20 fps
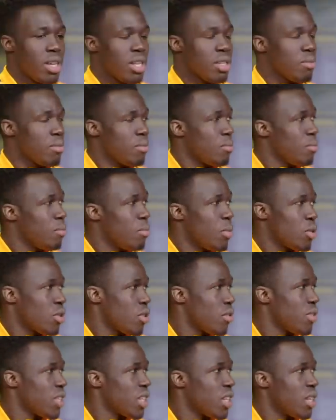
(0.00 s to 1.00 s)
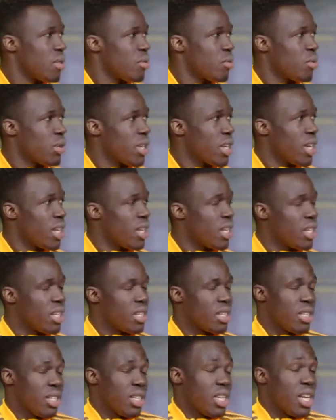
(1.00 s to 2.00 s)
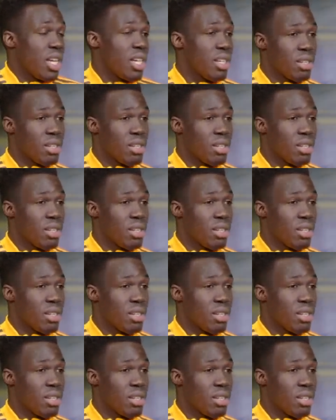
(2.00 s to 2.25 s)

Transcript: as most of the games we can. And yeah.